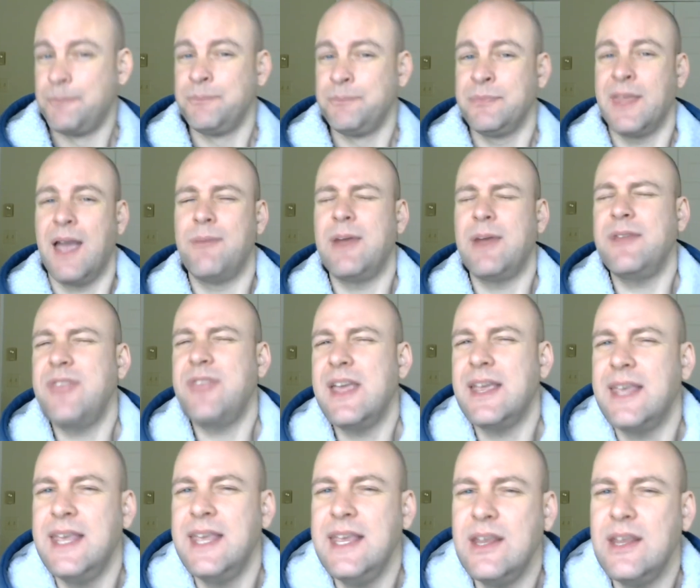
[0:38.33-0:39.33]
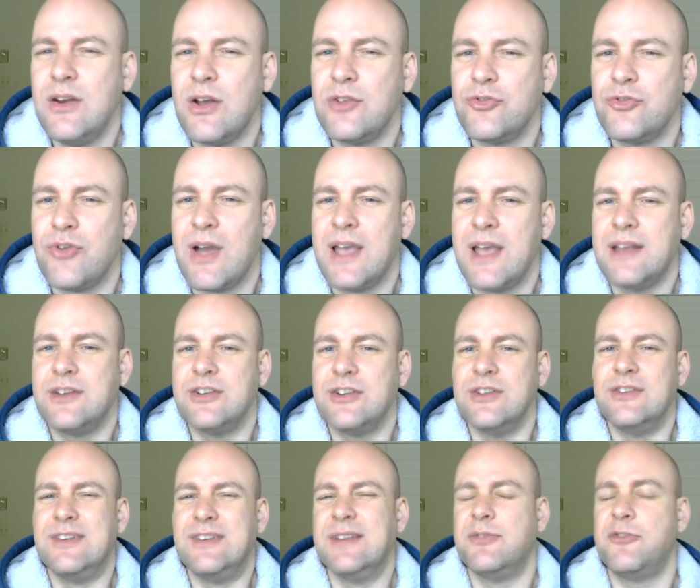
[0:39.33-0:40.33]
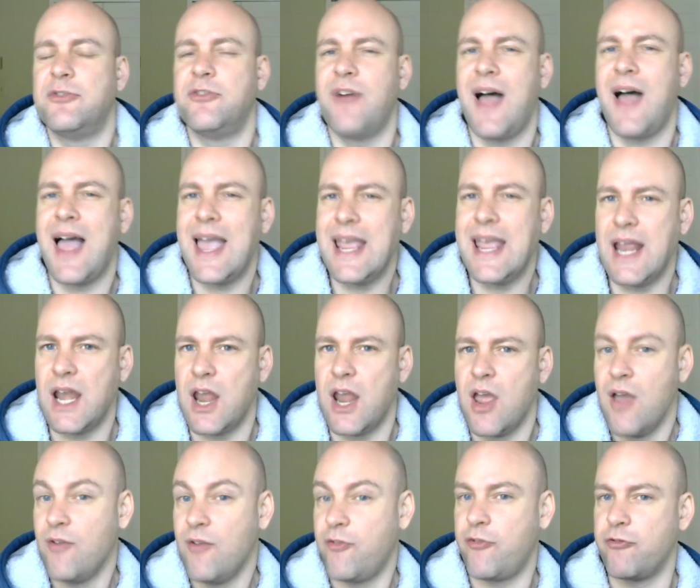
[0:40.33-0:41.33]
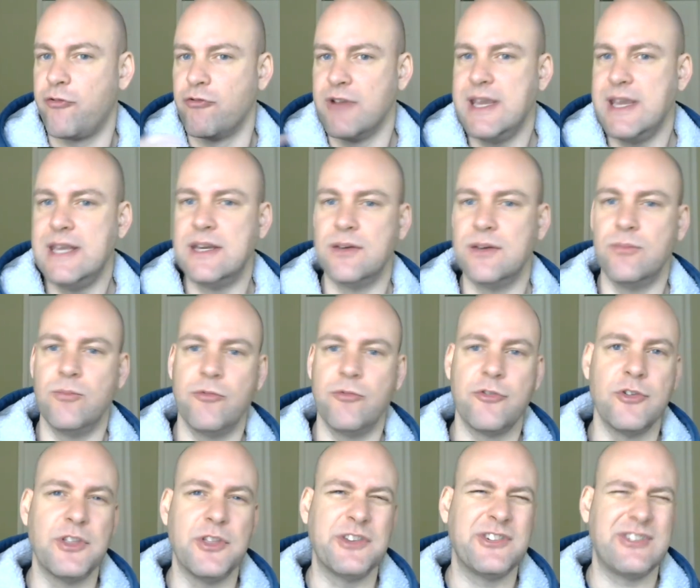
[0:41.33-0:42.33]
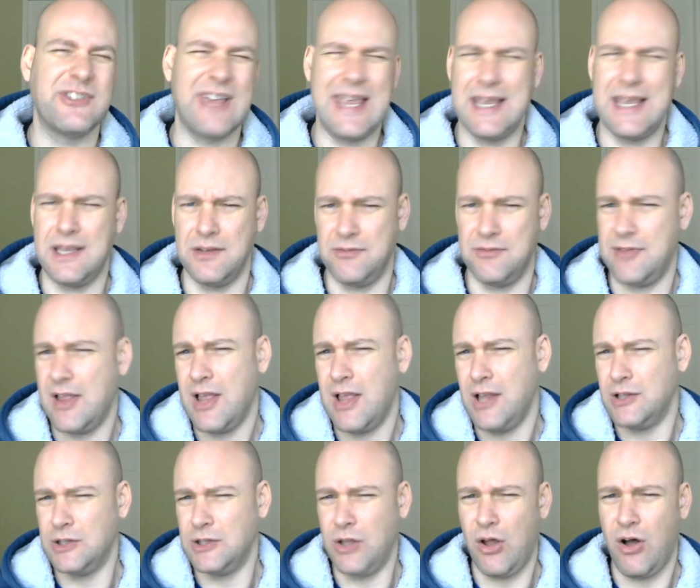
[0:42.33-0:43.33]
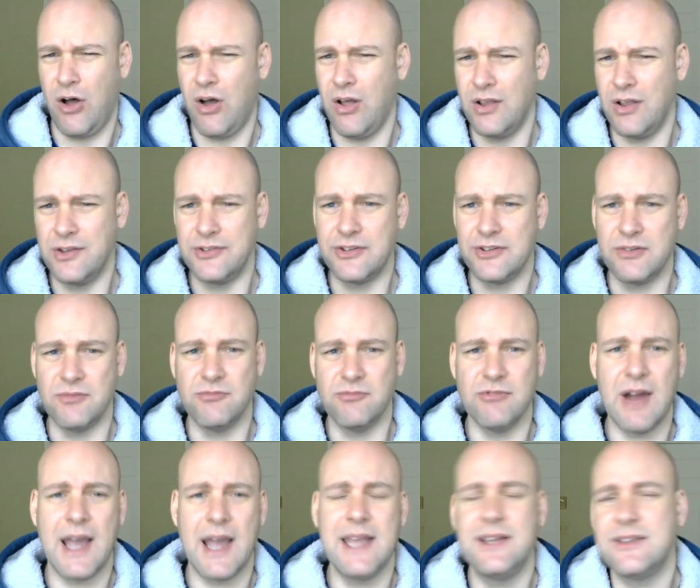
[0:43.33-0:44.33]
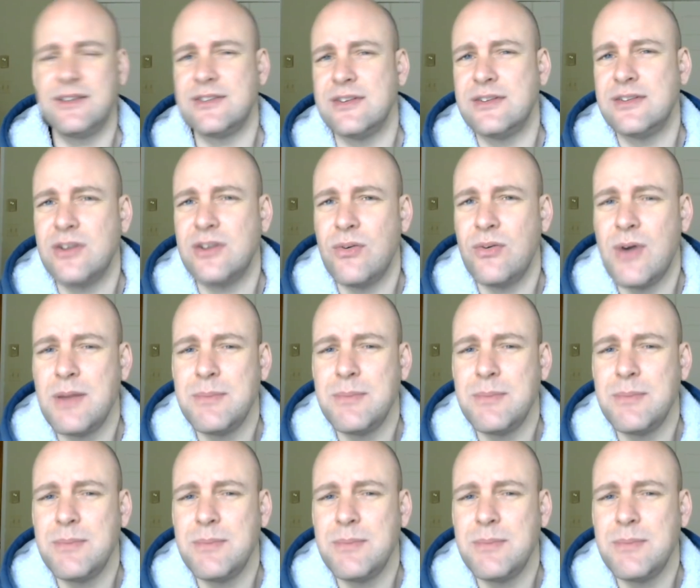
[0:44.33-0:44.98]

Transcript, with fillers: I'm not that keen on trying to define freedom for the sake of laws and rights and so on,